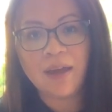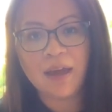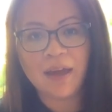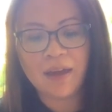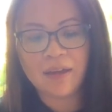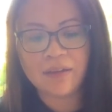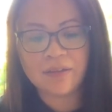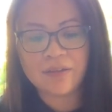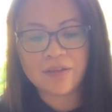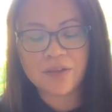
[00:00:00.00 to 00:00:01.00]
And
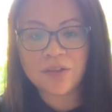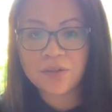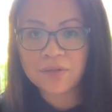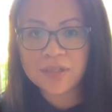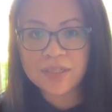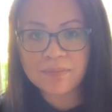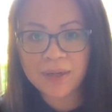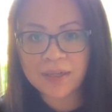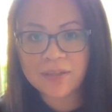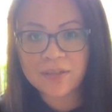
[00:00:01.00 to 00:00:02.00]
to do a
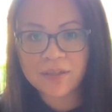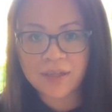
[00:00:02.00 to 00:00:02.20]
smudge,